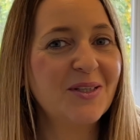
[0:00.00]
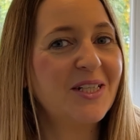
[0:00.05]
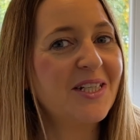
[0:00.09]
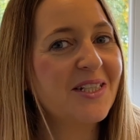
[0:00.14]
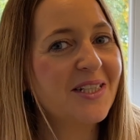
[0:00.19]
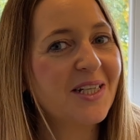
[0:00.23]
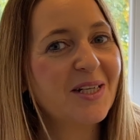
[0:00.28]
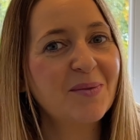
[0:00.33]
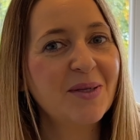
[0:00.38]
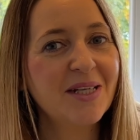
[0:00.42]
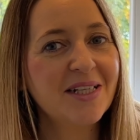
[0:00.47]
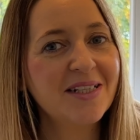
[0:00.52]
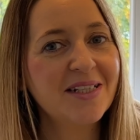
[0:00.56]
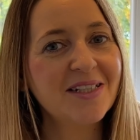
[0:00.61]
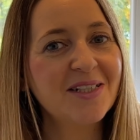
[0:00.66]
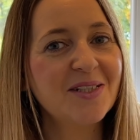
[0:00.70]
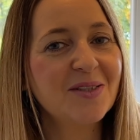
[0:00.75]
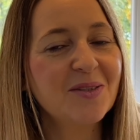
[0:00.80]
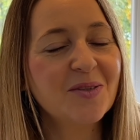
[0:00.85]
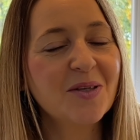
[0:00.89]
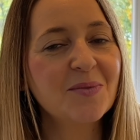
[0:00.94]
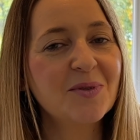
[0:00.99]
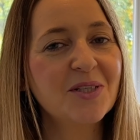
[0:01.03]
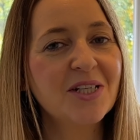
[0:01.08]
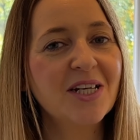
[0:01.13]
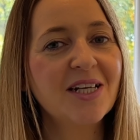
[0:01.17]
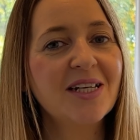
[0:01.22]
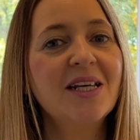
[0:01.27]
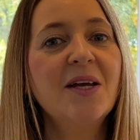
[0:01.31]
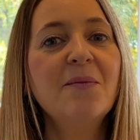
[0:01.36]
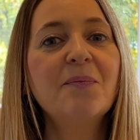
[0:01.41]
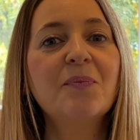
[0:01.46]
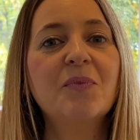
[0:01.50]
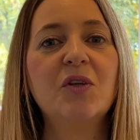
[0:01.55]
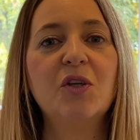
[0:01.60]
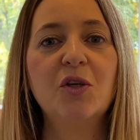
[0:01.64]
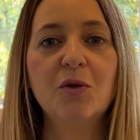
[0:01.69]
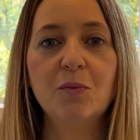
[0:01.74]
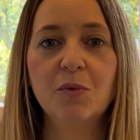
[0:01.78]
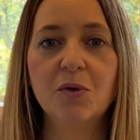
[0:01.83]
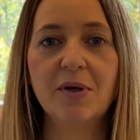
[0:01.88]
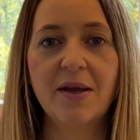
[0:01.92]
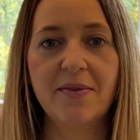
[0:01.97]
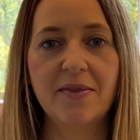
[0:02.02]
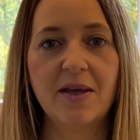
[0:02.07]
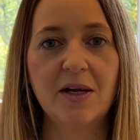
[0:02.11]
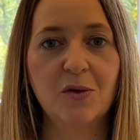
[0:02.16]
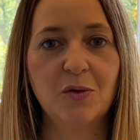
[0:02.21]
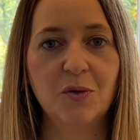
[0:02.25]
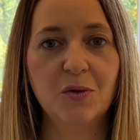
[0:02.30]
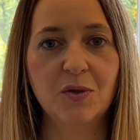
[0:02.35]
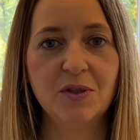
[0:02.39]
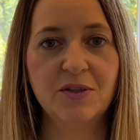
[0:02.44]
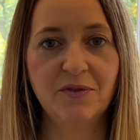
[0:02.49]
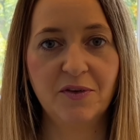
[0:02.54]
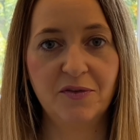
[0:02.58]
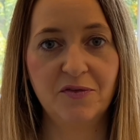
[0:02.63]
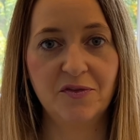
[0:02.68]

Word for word: which is going to be in the description, you will get that course for